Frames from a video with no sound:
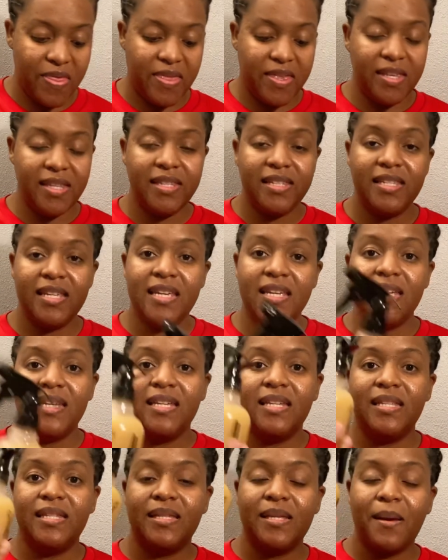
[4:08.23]
this
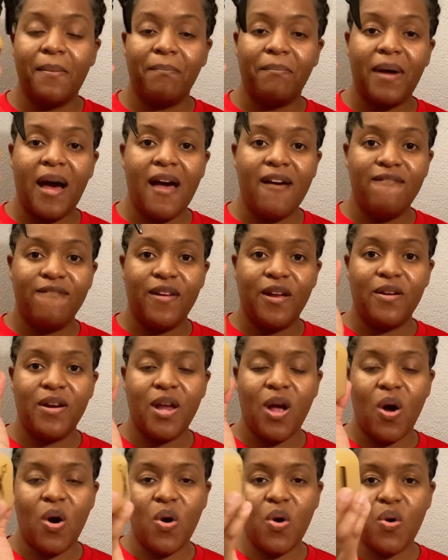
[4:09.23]
is my
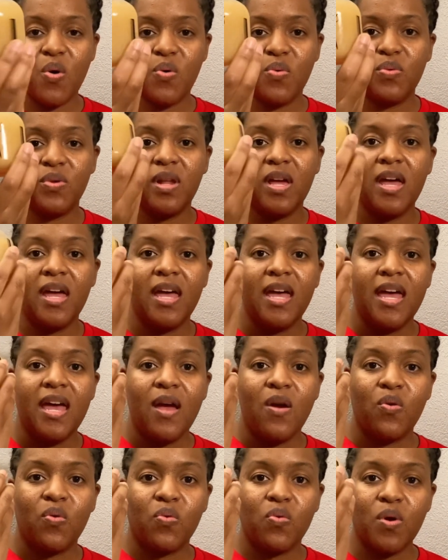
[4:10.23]
very own
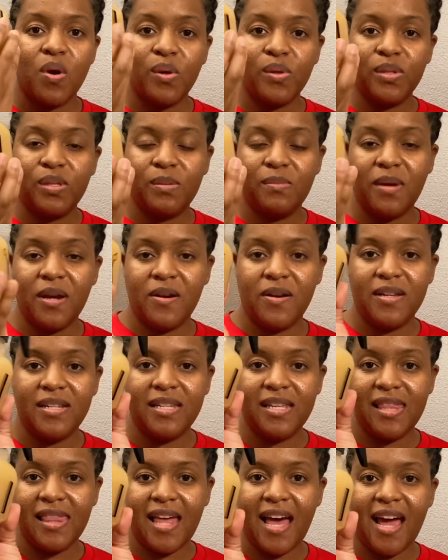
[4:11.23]
Rosemary
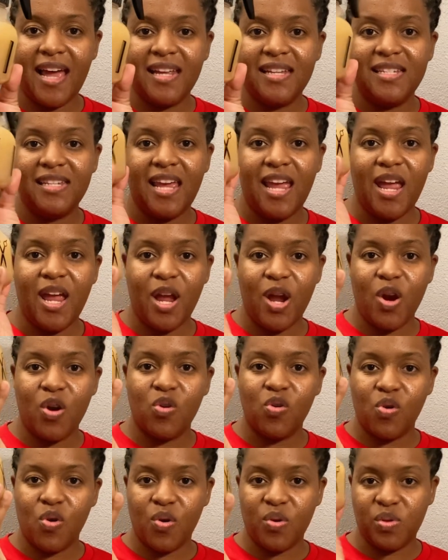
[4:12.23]
Delight hair
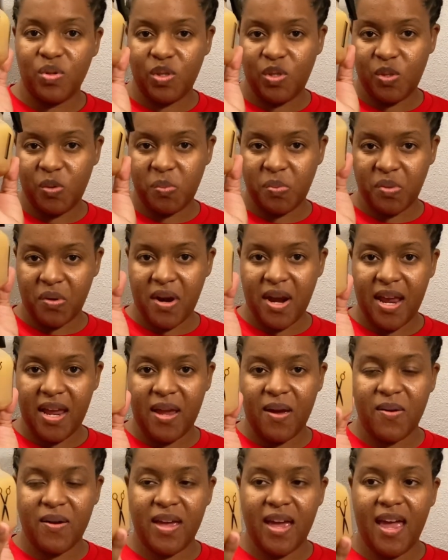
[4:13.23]
growth spray,
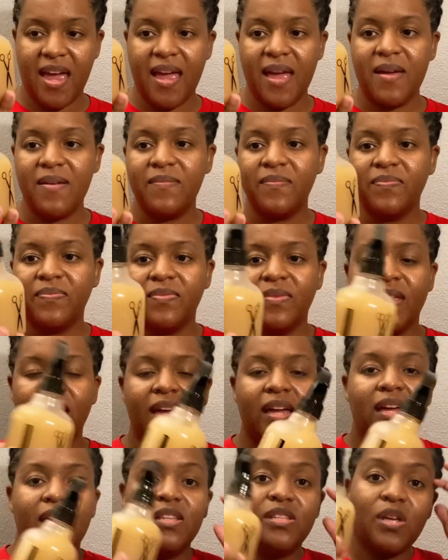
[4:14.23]
okay?
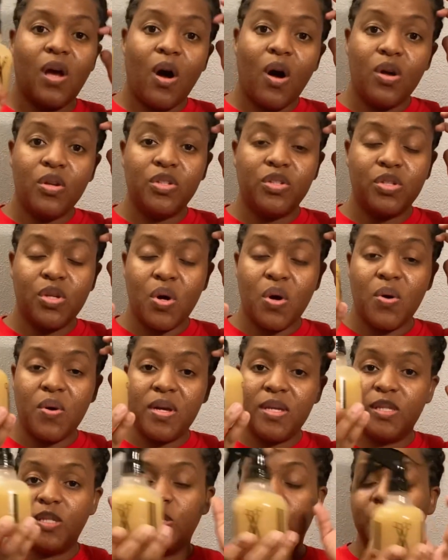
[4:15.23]
It's also
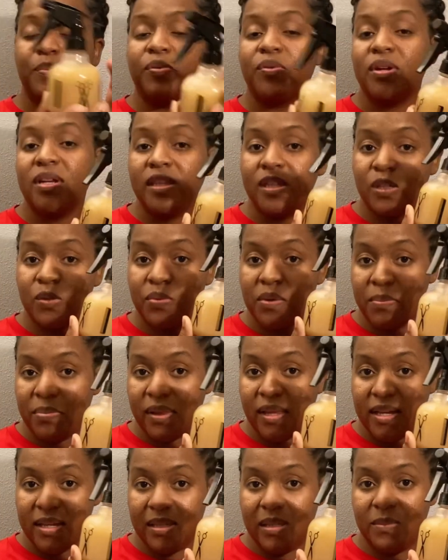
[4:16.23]
a spritz
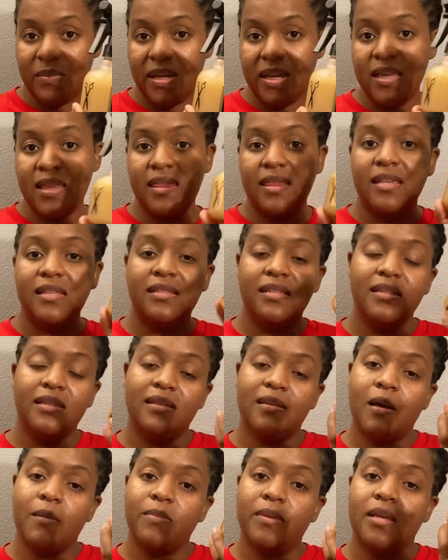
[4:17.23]
replacement. This is
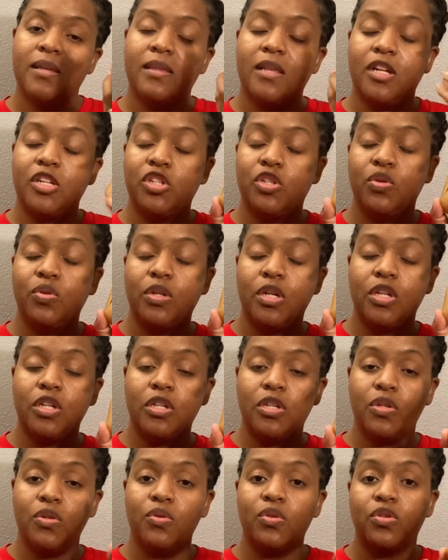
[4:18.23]
something that you can
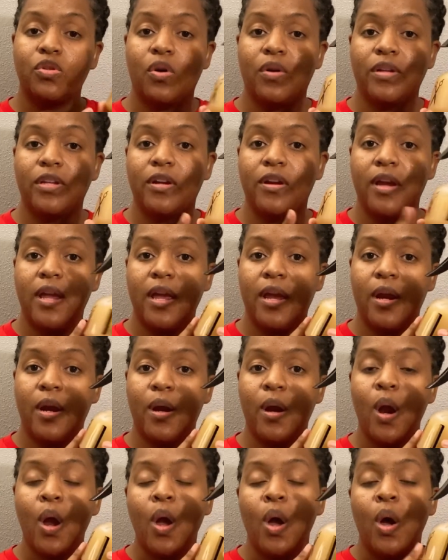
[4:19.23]
use on your hair